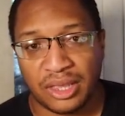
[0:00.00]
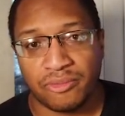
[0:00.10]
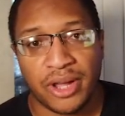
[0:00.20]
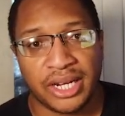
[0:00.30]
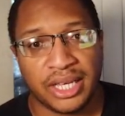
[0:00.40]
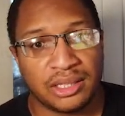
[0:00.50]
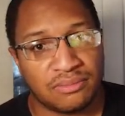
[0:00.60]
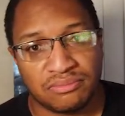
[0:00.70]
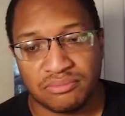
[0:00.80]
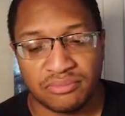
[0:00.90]
Reddit,
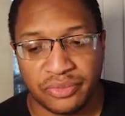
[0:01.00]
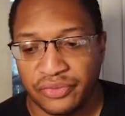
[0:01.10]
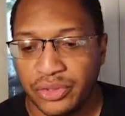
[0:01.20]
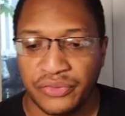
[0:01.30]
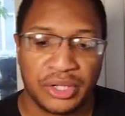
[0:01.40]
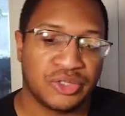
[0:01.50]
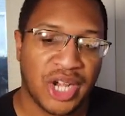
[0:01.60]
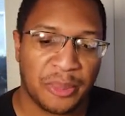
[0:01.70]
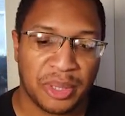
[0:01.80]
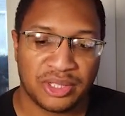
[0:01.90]
feel free to
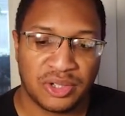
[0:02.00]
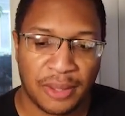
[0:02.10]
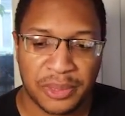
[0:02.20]
drop